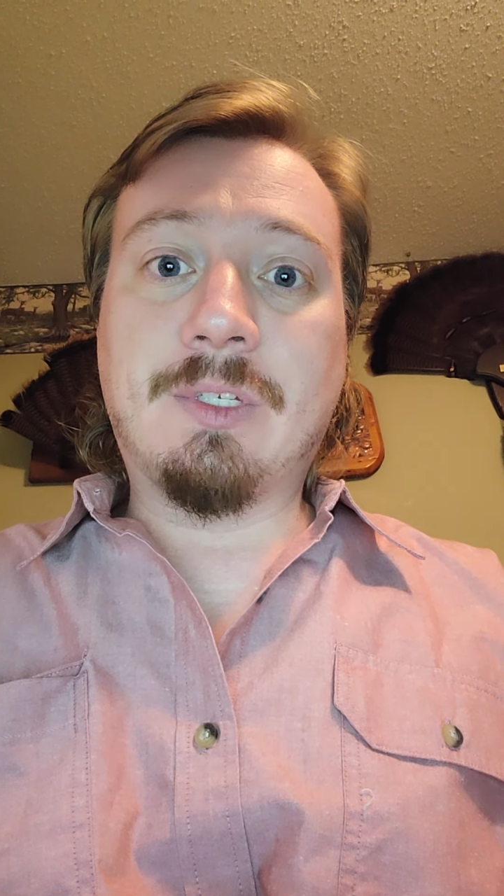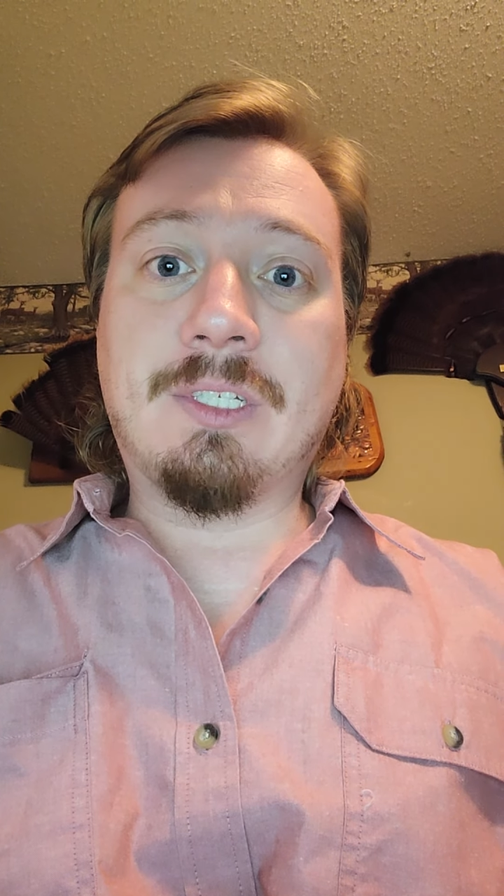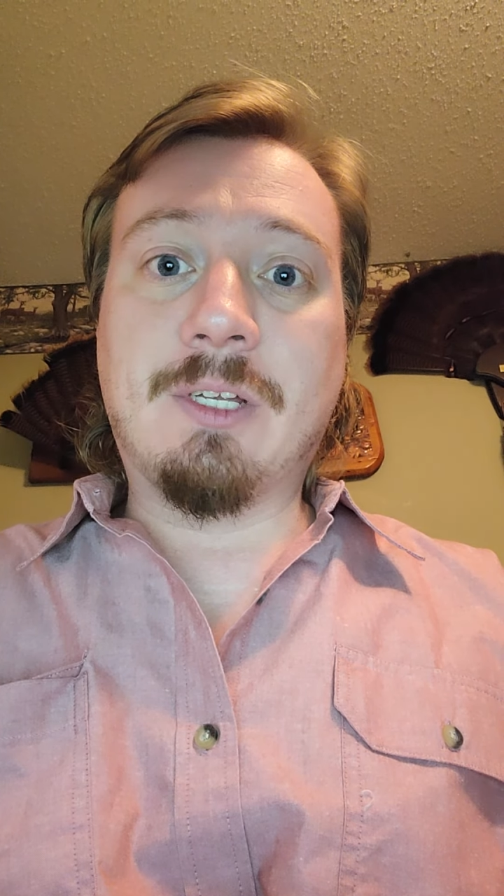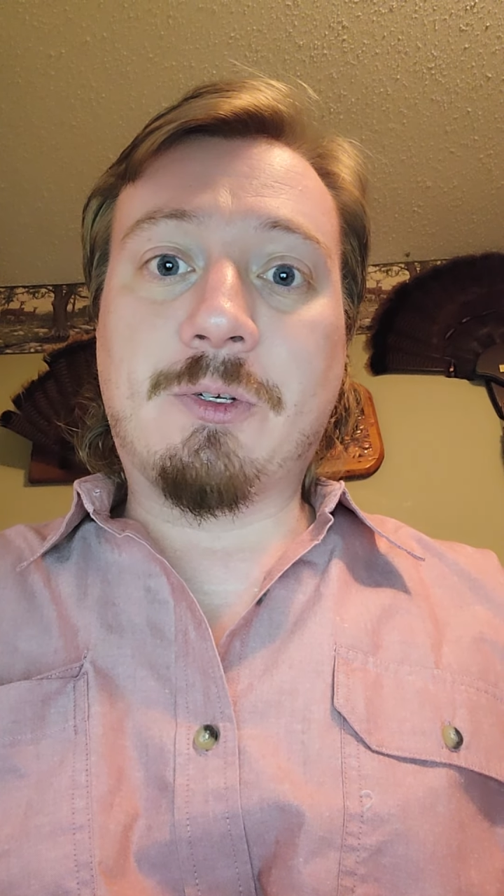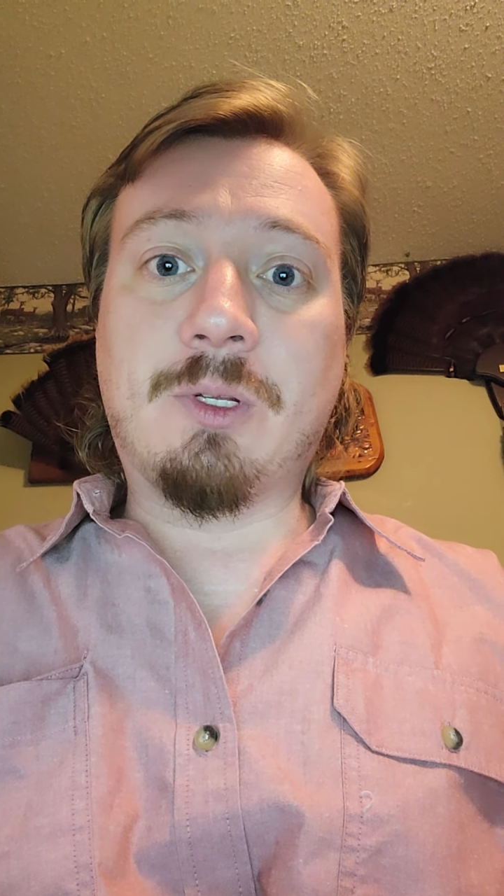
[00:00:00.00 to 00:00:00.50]

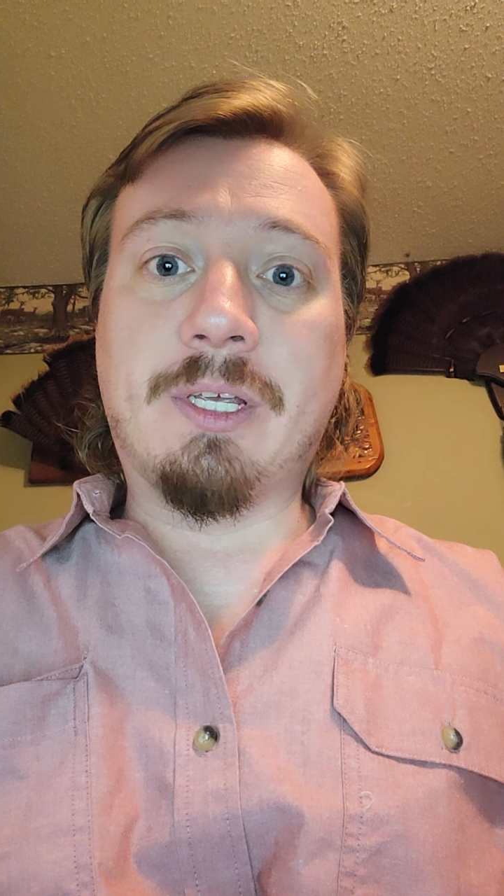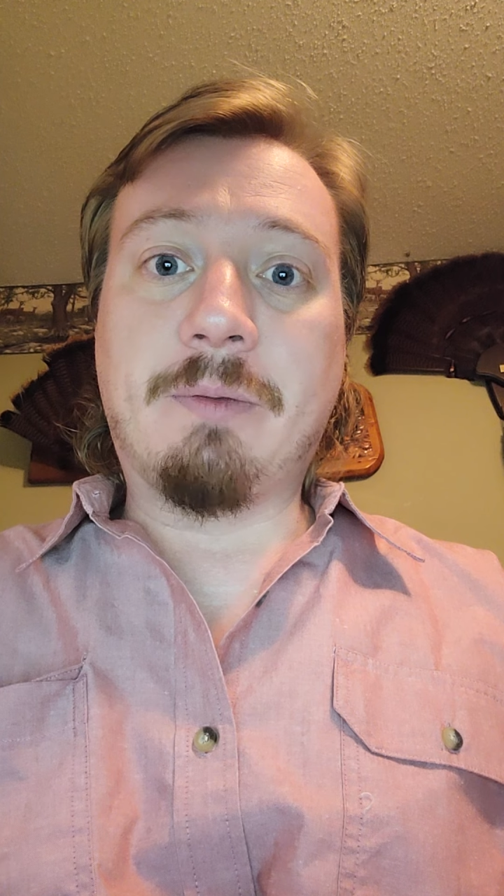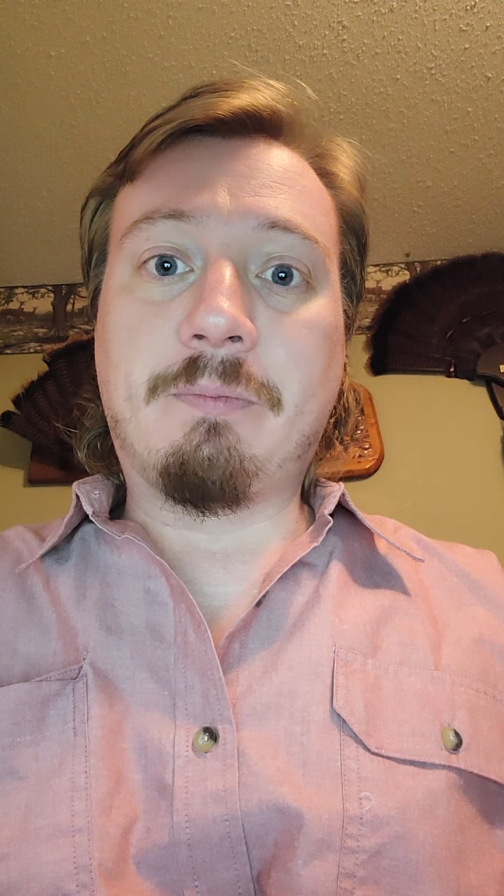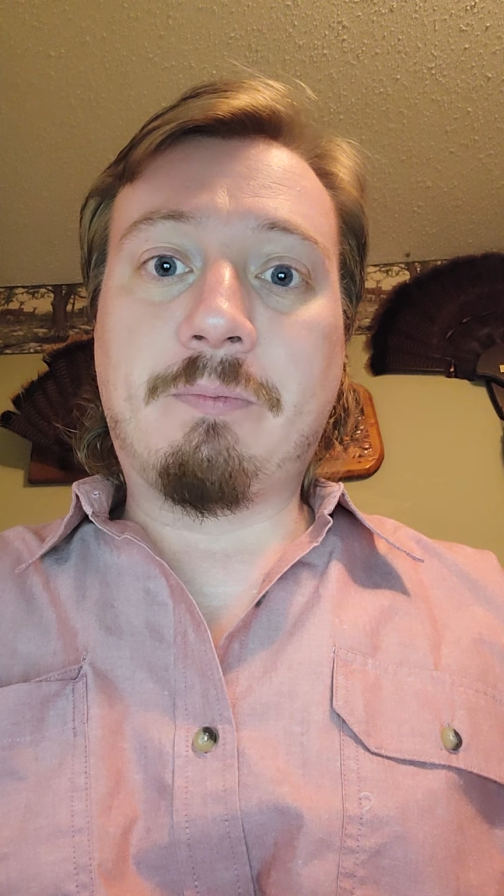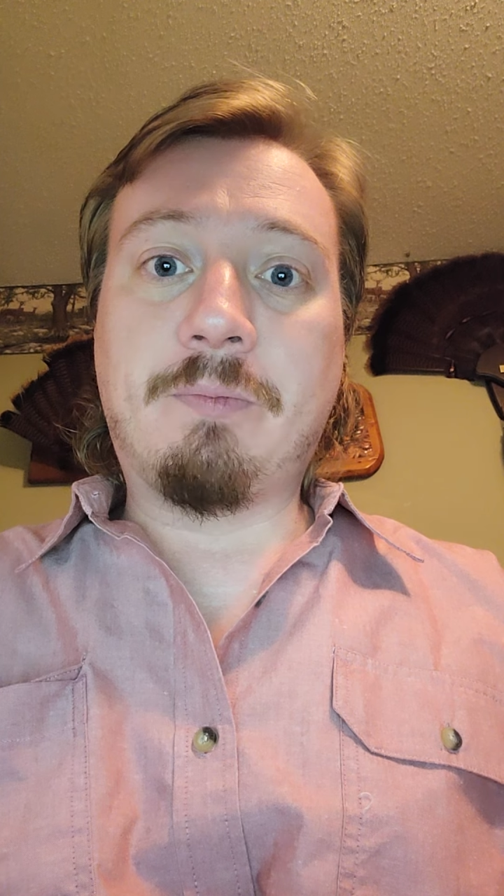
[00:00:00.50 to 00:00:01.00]
essentially